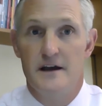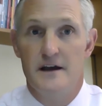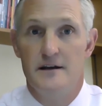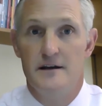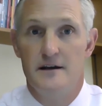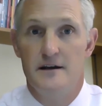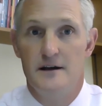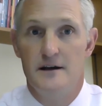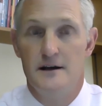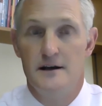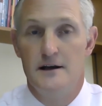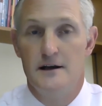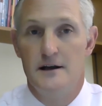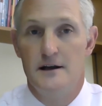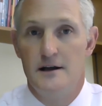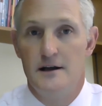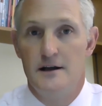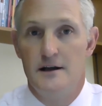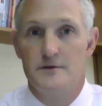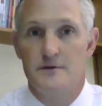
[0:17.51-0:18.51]

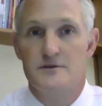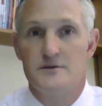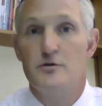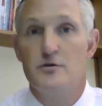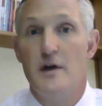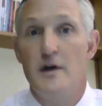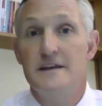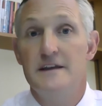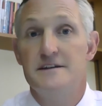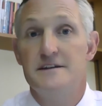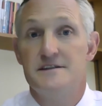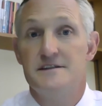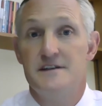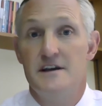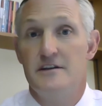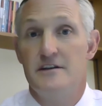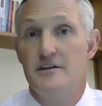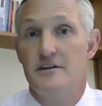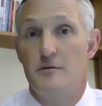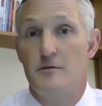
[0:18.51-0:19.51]
It was great to
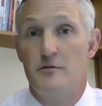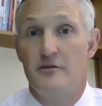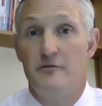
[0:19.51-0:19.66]
see the number